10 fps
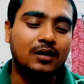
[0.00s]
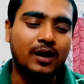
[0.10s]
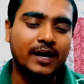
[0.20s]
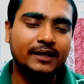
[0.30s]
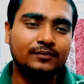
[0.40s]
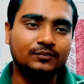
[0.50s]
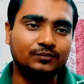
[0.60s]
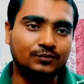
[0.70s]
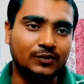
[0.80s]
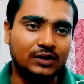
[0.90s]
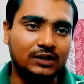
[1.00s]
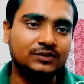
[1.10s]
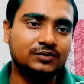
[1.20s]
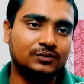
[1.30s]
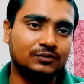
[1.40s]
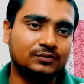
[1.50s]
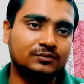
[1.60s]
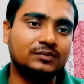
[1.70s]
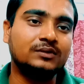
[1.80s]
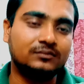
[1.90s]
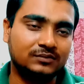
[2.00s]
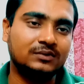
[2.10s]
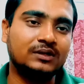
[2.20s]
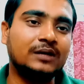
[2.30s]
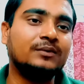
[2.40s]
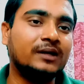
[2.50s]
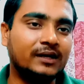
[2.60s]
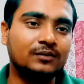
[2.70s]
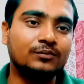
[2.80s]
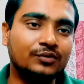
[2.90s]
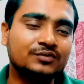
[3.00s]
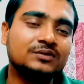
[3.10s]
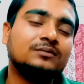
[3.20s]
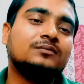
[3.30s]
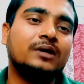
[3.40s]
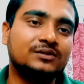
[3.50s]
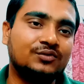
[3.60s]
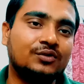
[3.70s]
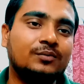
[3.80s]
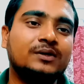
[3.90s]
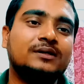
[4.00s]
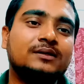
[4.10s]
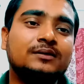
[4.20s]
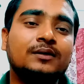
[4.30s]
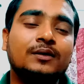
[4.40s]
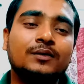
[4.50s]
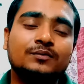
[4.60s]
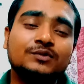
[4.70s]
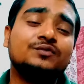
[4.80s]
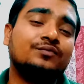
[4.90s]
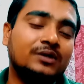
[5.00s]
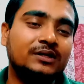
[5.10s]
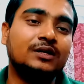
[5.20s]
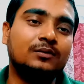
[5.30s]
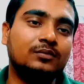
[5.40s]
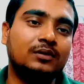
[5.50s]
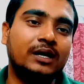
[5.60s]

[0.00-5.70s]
I also K.V. Narayanam books stoichiometry, which is very helpful.